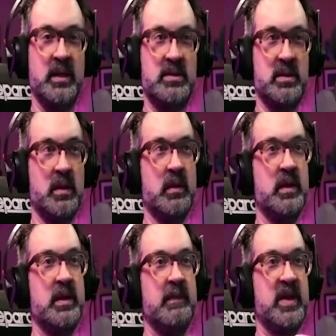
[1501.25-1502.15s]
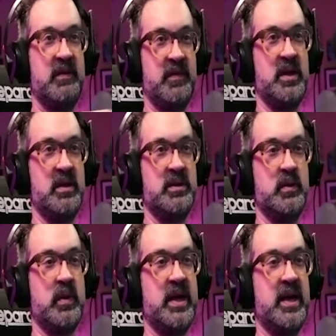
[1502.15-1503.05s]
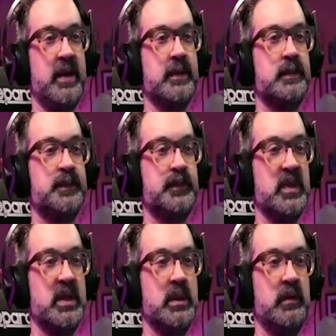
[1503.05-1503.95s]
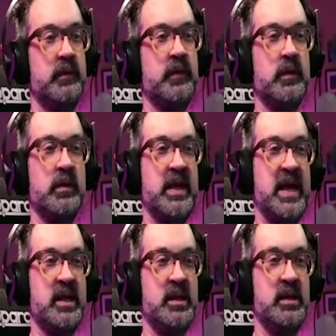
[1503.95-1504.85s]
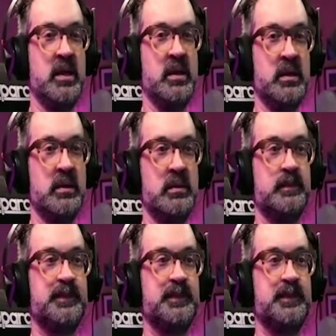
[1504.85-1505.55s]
So if there is a way for that young,